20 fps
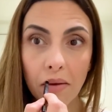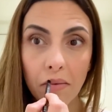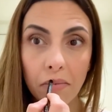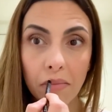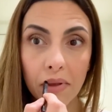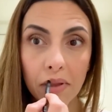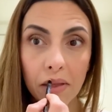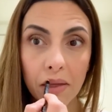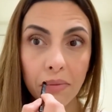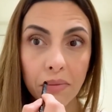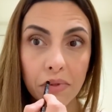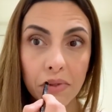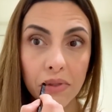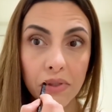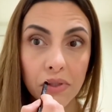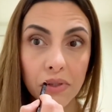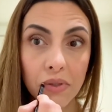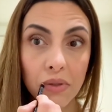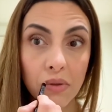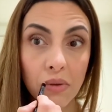My lips are
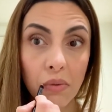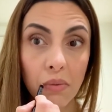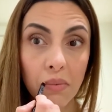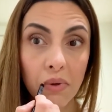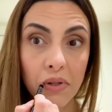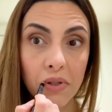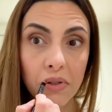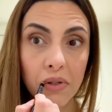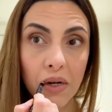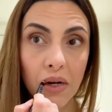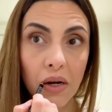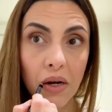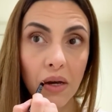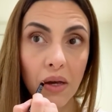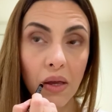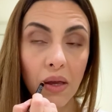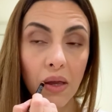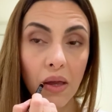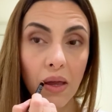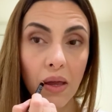super
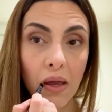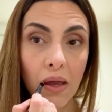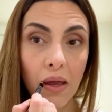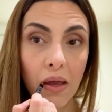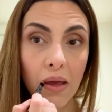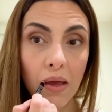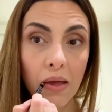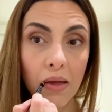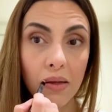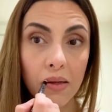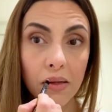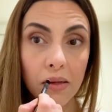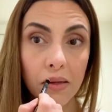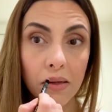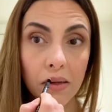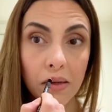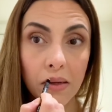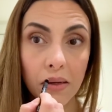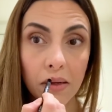dry and